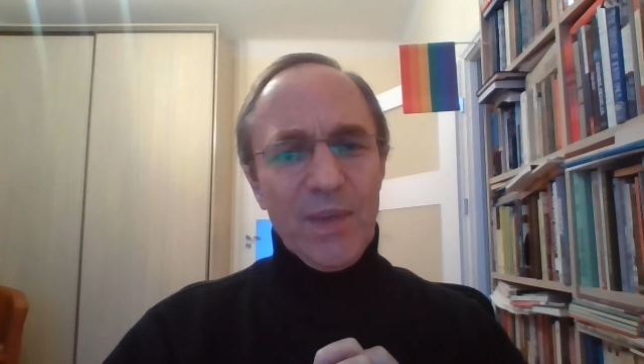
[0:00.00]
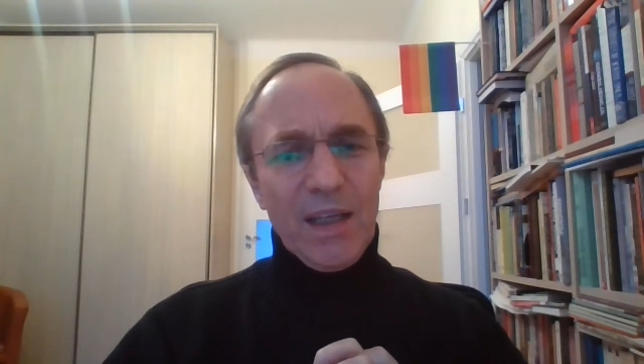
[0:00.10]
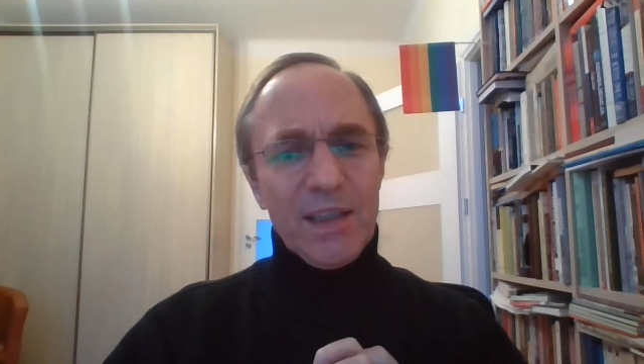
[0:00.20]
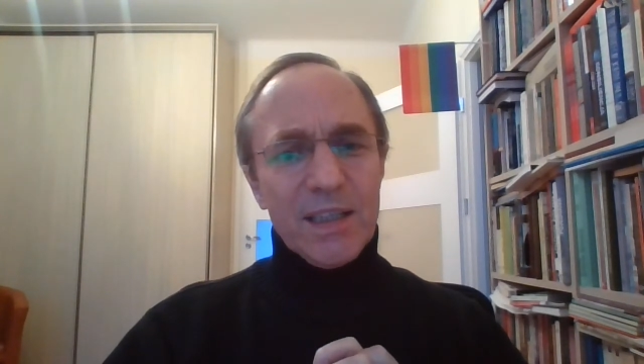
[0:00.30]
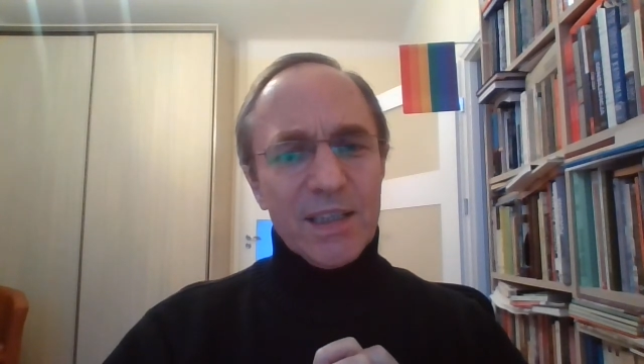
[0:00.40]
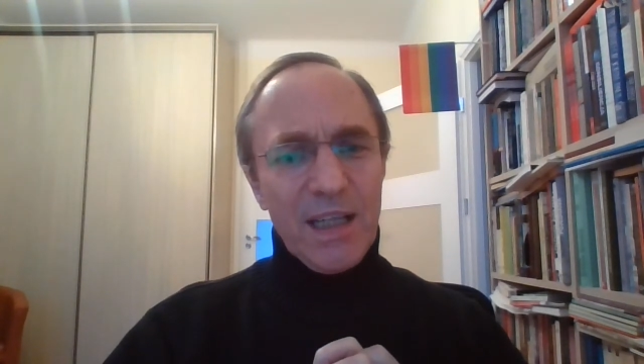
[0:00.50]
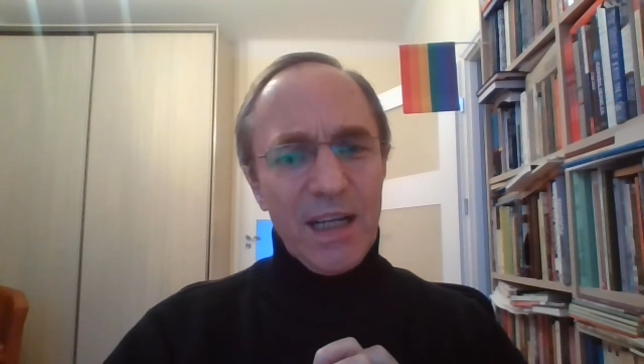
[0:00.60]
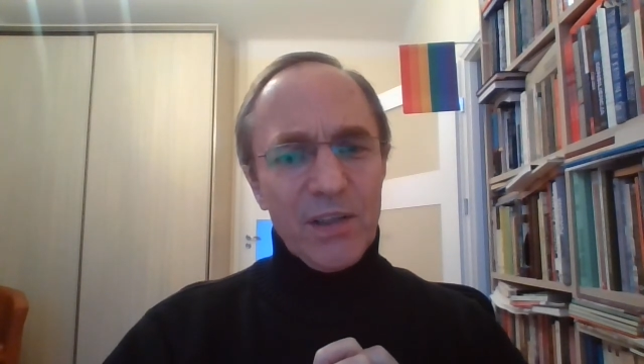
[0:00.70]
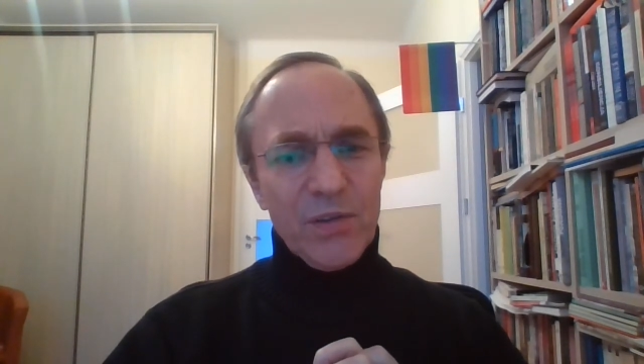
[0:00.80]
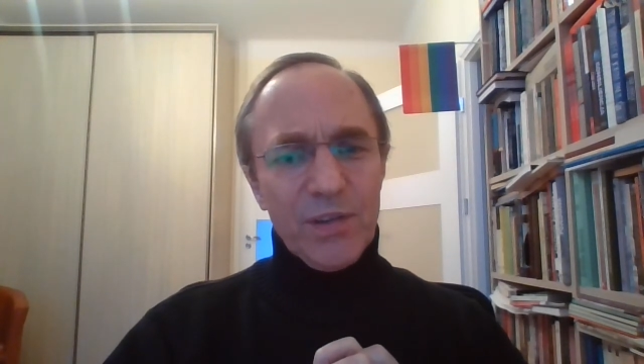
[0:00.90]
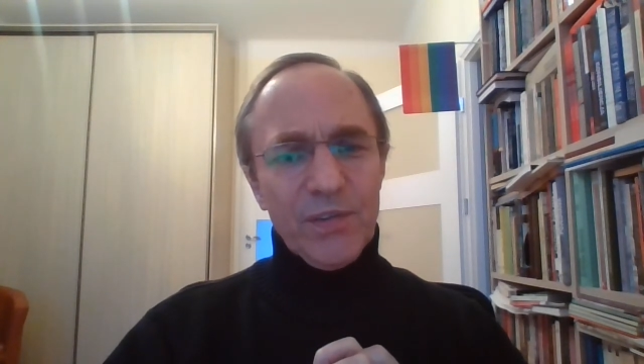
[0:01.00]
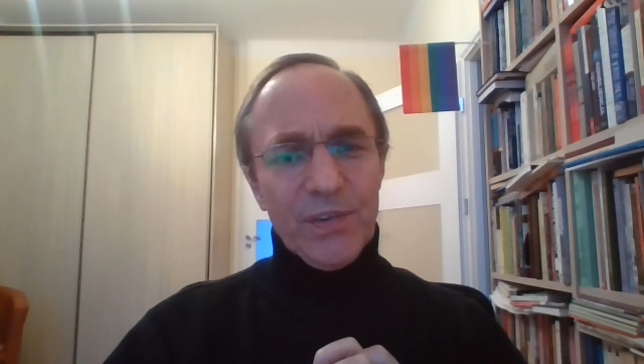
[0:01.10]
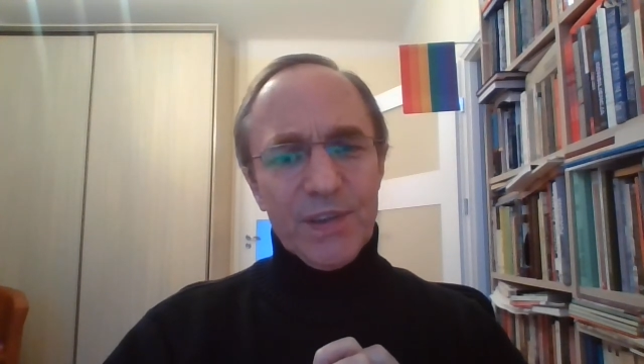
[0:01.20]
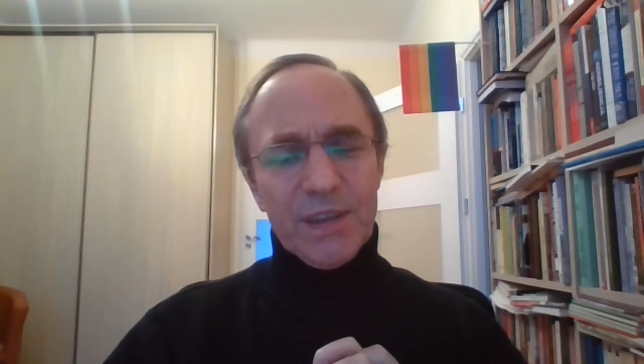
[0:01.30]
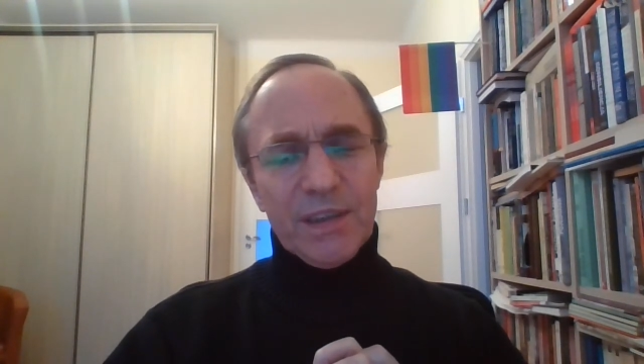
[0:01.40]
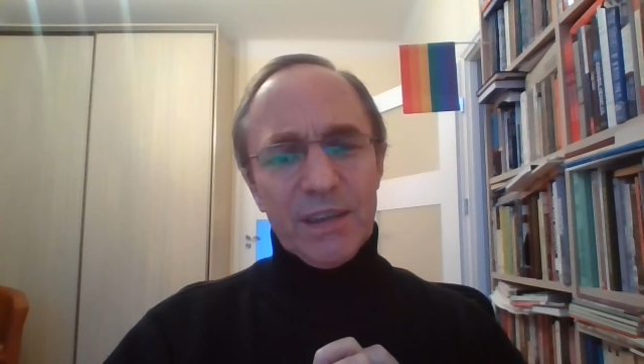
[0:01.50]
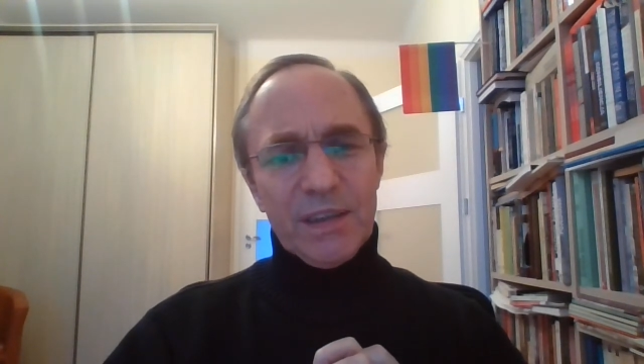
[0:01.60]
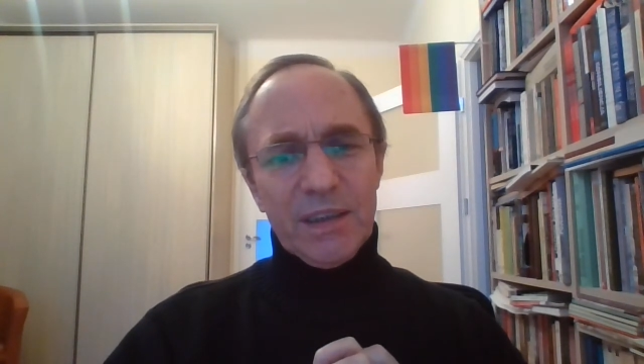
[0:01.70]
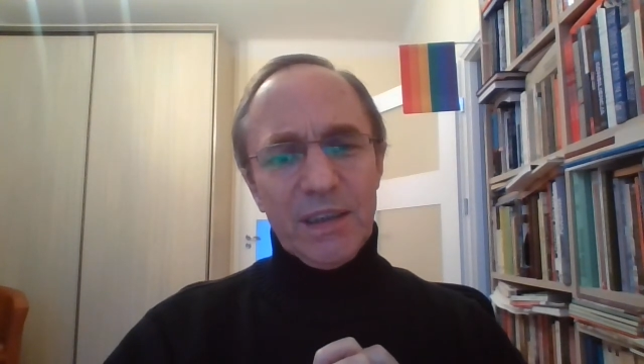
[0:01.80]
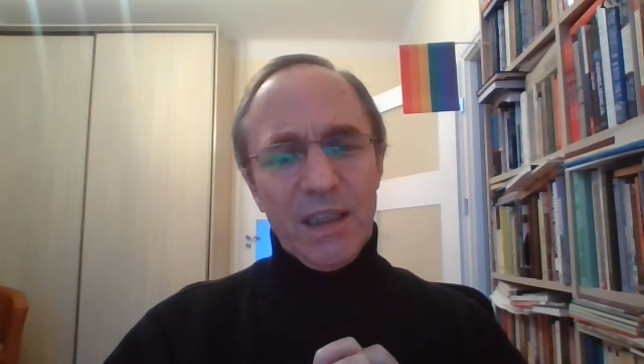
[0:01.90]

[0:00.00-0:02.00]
at the state university,